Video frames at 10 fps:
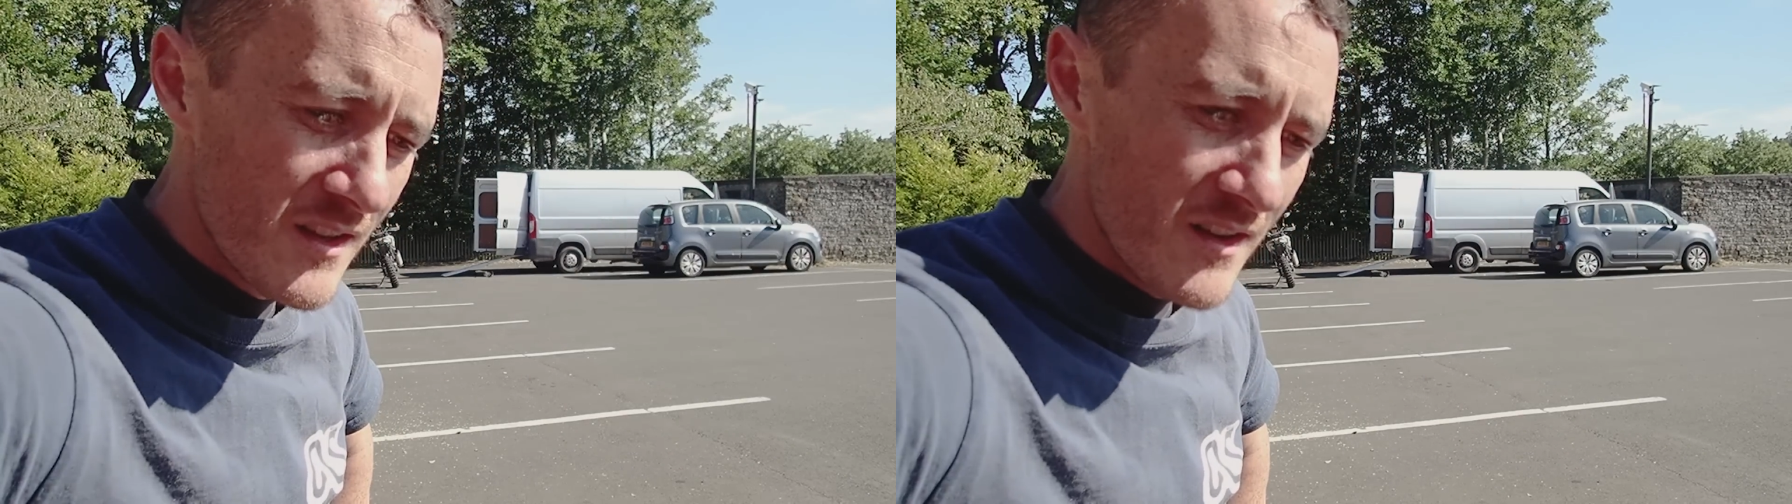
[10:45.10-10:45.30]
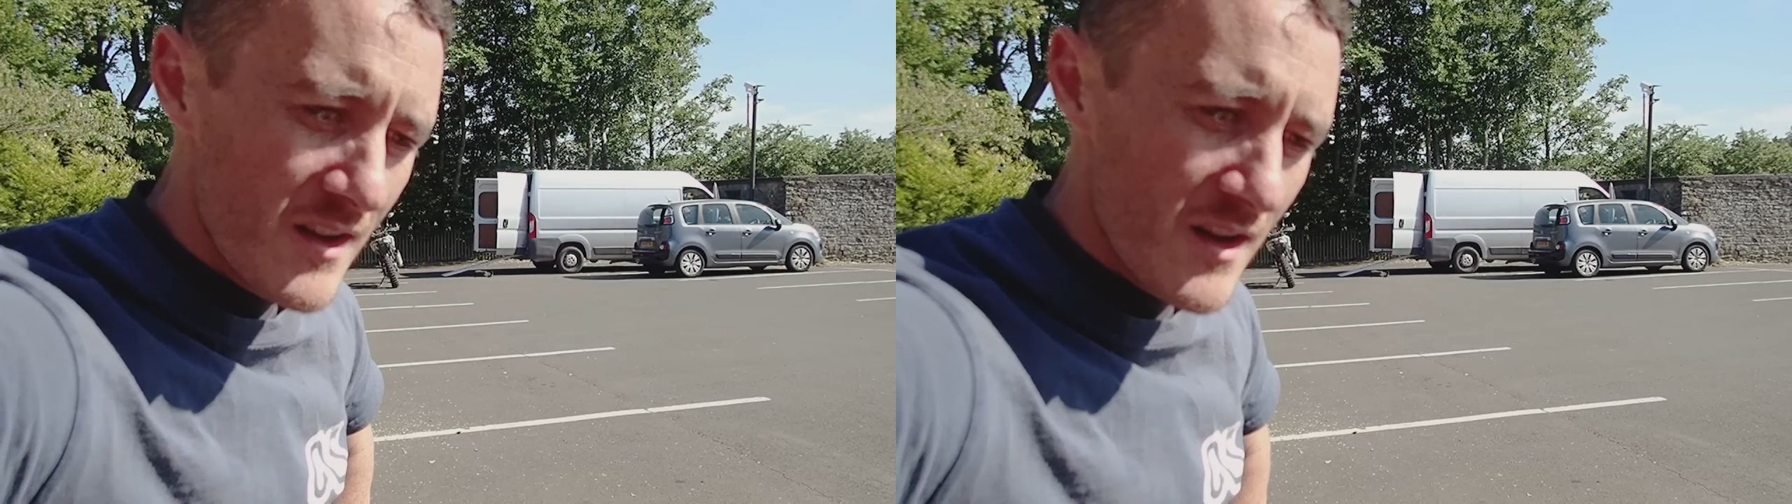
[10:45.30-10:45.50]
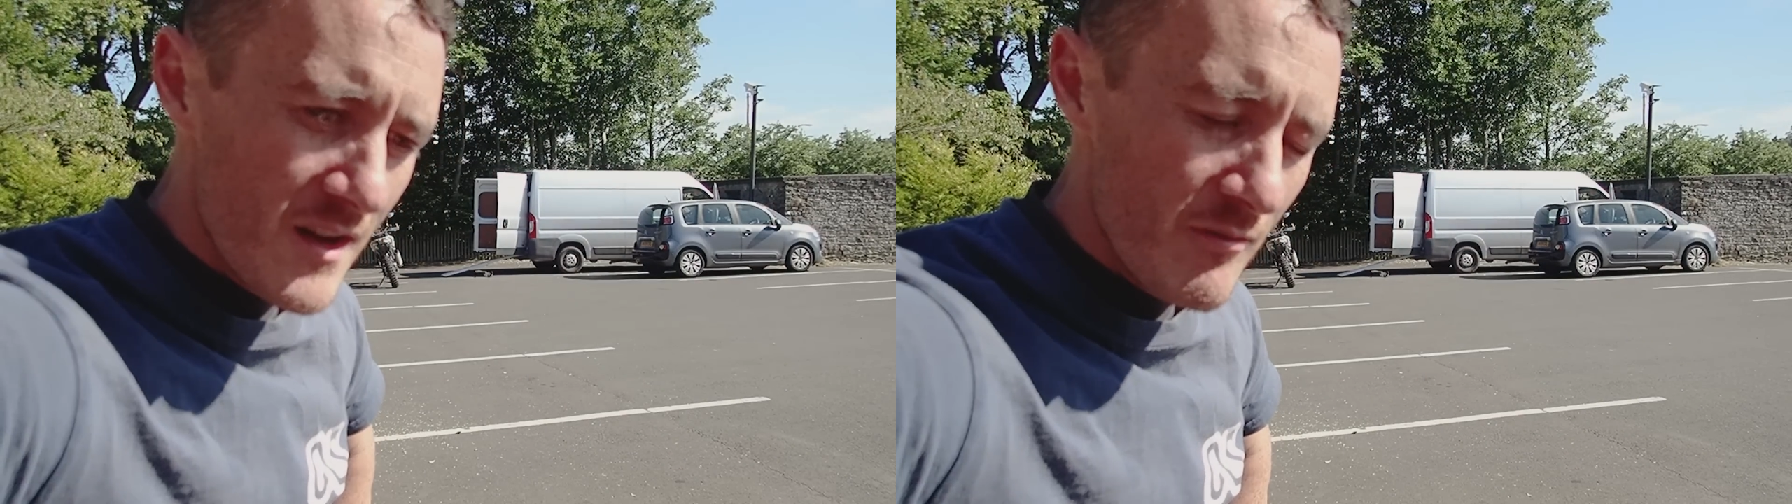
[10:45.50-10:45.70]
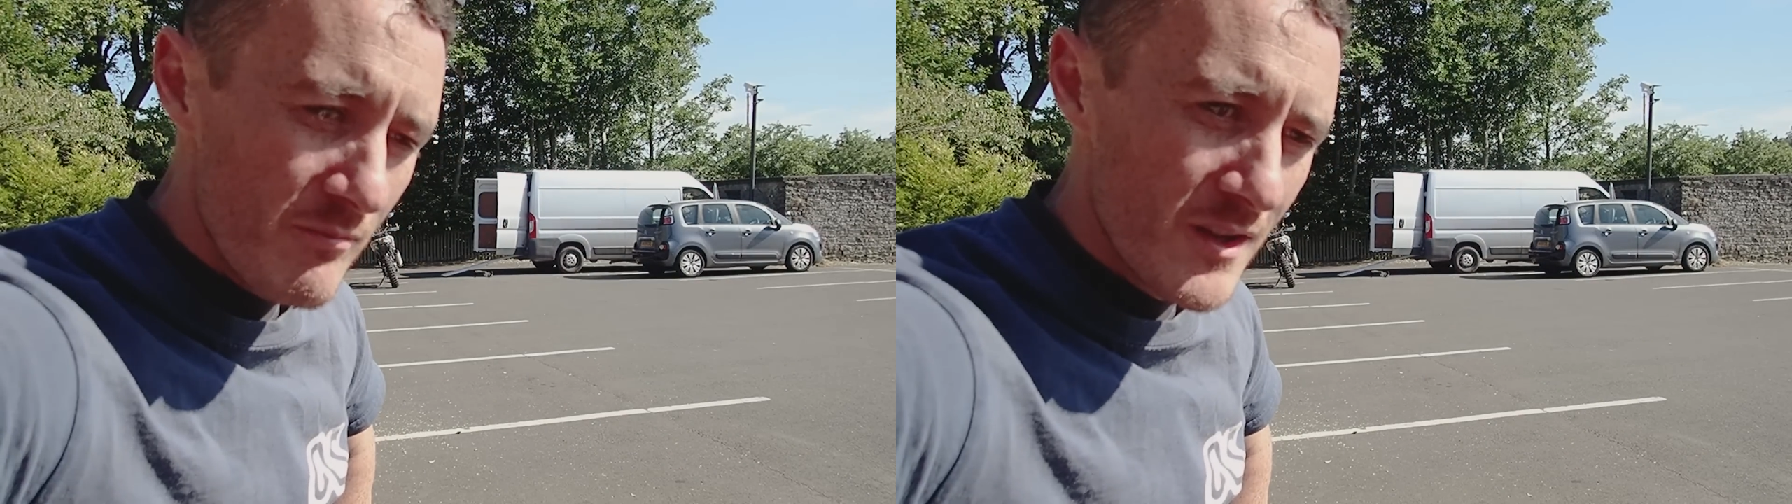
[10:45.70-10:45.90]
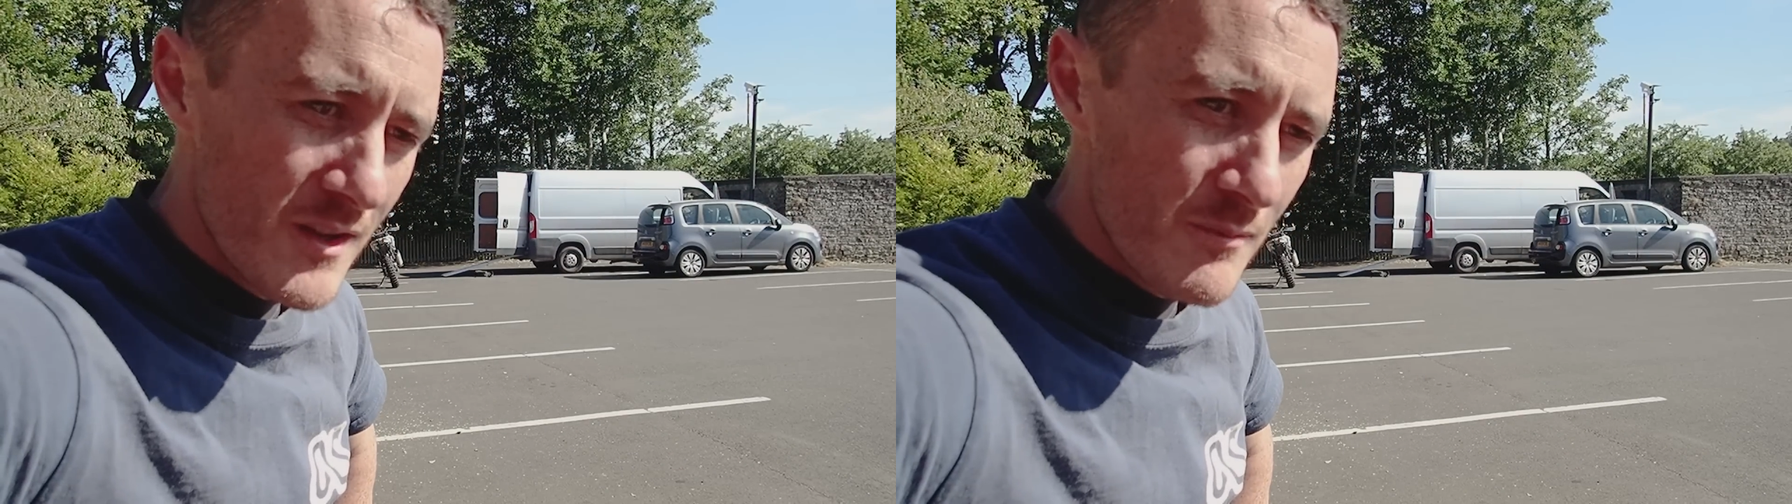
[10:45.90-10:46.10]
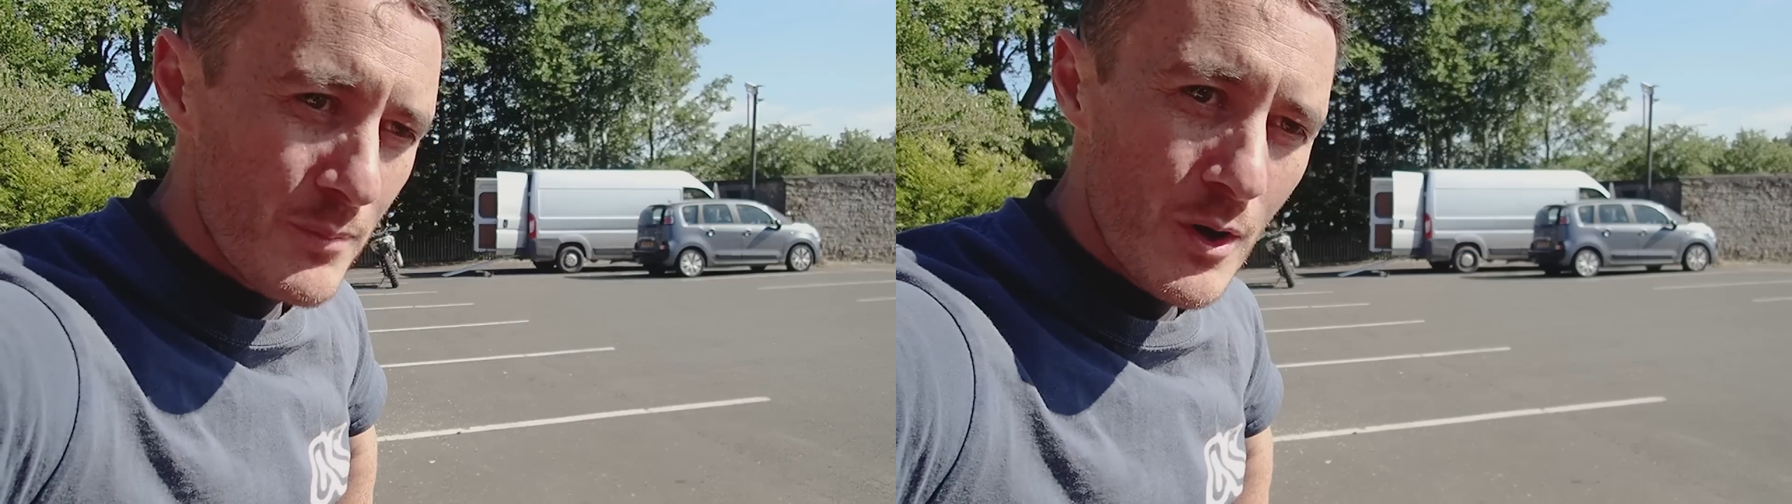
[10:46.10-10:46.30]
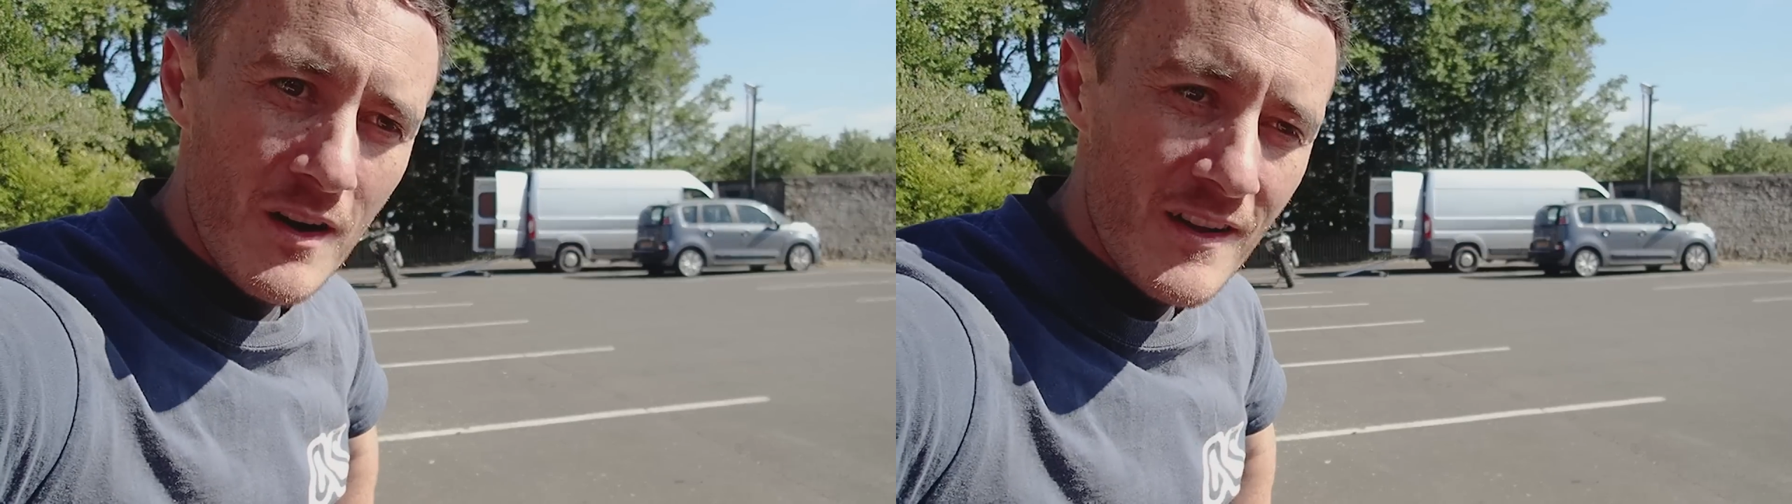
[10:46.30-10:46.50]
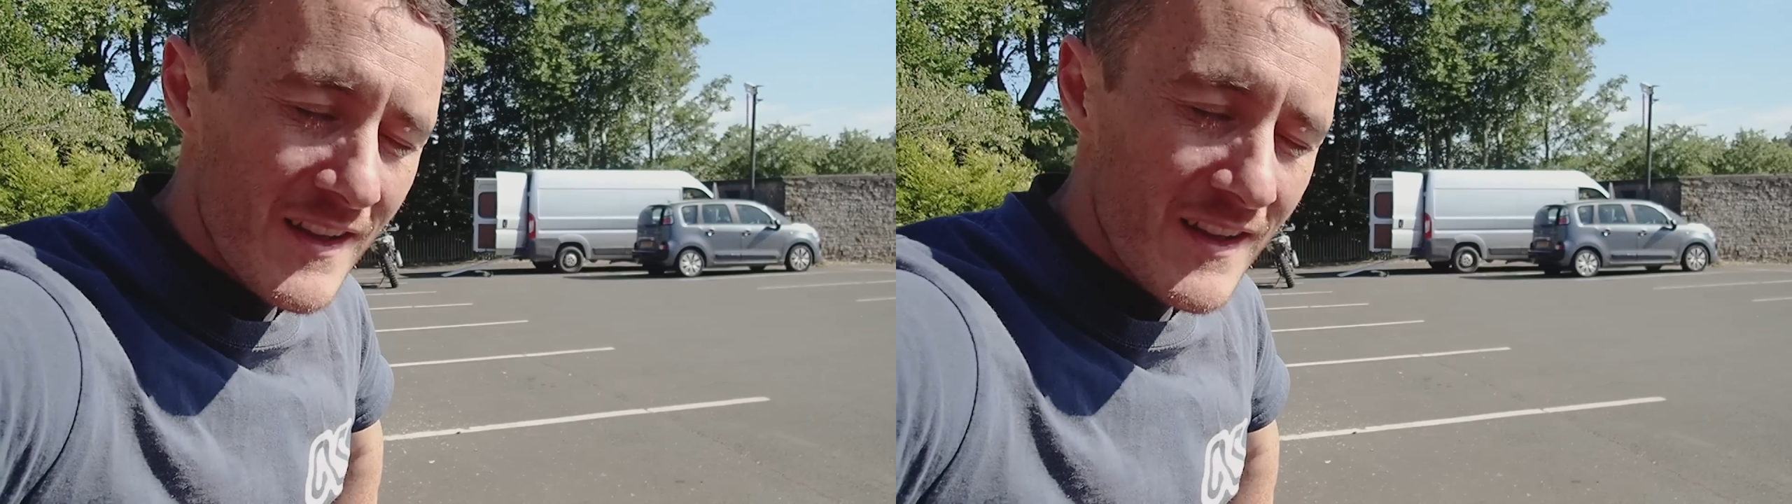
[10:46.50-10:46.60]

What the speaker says: But